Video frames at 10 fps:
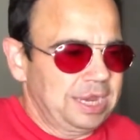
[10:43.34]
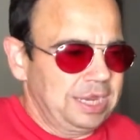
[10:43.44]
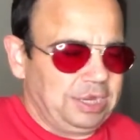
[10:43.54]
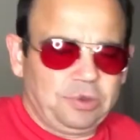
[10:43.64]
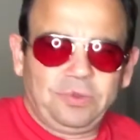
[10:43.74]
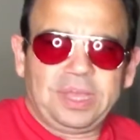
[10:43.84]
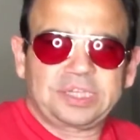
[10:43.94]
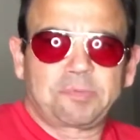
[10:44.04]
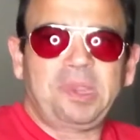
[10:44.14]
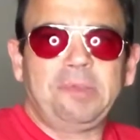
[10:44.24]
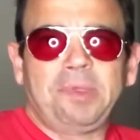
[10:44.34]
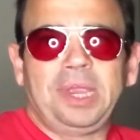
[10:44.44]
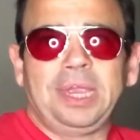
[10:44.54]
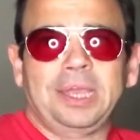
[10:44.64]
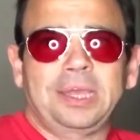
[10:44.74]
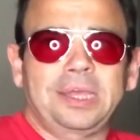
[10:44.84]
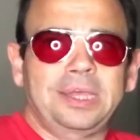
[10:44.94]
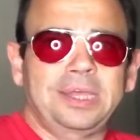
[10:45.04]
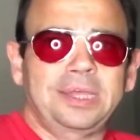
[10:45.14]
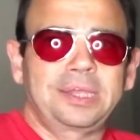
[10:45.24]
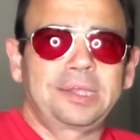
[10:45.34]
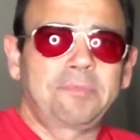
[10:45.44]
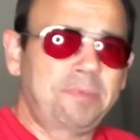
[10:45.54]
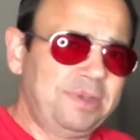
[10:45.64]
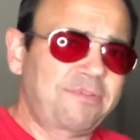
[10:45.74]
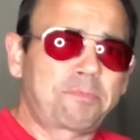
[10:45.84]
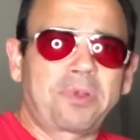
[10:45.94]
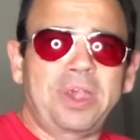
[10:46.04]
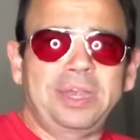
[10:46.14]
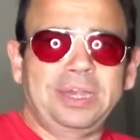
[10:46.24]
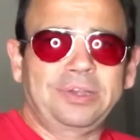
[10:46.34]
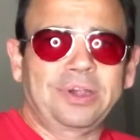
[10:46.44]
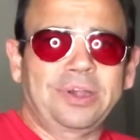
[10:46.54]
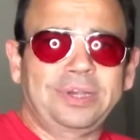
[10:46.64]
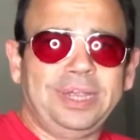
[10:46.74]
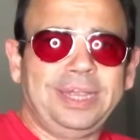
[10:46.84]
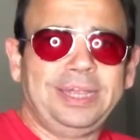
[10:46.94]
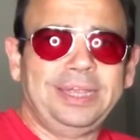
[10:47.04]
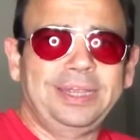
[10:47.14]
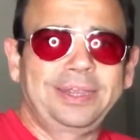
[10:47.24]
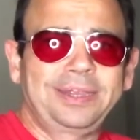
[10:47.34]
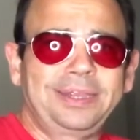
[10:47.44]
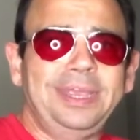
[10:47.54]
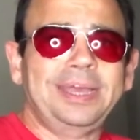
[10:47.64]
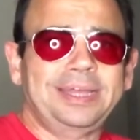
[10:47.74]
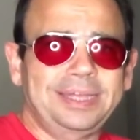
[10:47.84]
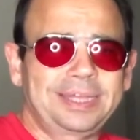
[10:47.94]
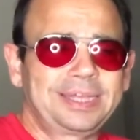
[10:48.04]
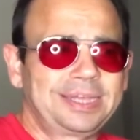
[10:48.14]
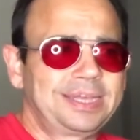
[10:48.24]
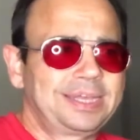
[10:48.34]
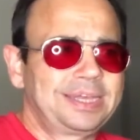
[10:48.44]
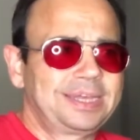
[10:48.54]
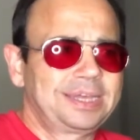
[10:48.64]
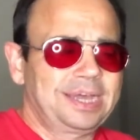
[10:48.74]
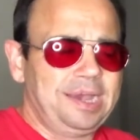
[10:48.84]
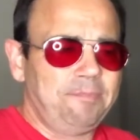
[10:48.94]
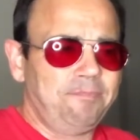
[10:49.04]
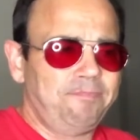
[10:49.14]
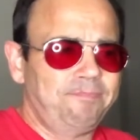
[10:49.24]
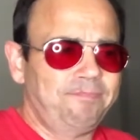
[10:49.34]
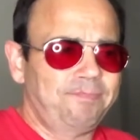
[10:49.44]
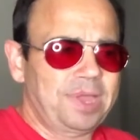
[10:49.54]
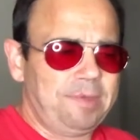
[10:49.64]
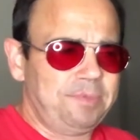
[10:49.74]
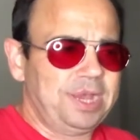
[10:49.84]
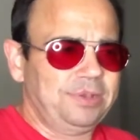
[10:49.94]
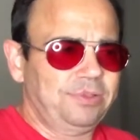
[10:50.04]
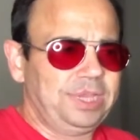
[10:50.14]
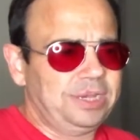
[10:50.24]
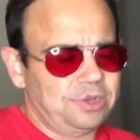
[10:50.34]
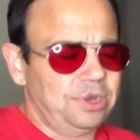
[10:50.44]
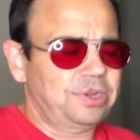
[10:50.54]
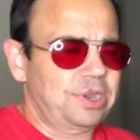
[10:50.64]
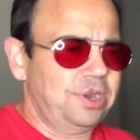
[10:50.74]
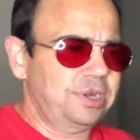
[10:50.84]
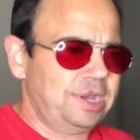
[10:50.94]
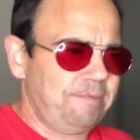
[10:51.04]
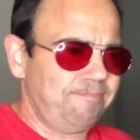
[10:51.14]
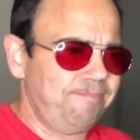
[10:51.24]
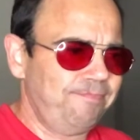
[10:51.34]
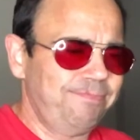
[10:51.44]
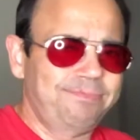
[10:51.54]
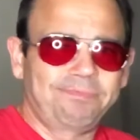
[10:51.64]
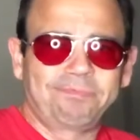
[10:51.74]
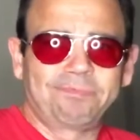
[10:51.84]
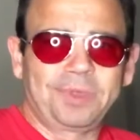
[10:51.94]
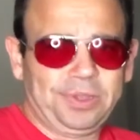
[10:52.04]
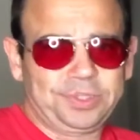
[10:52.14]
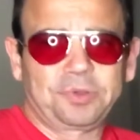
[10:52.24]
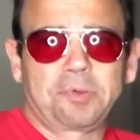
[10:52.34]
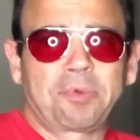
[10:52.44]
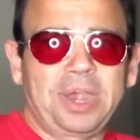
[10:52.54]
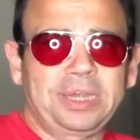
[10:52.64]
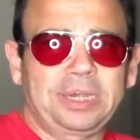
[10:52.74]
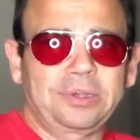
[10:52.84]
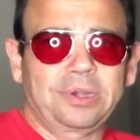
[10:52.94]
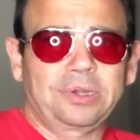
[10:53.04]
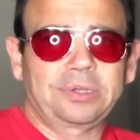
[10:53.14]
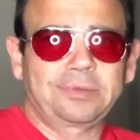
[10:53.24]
Anywho, that's me being a bit of a branding nerd. Yeah, I'm not only a nerd, I'm also a branding nerd.